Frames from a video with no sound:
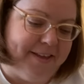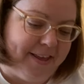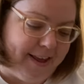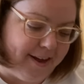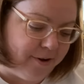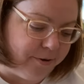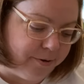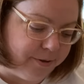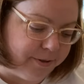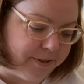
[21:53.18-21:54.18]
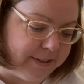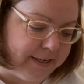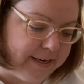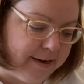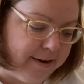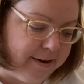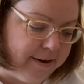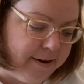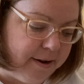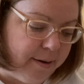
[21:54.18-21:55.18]
an old
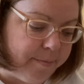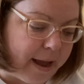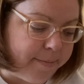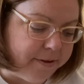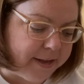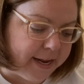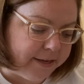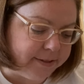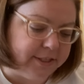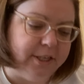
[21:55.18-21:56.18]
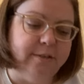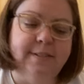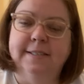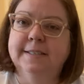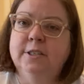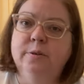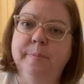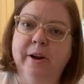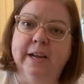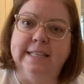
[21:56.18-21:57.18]
Bible that I used to use. This is New
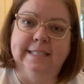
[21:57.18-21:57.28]
American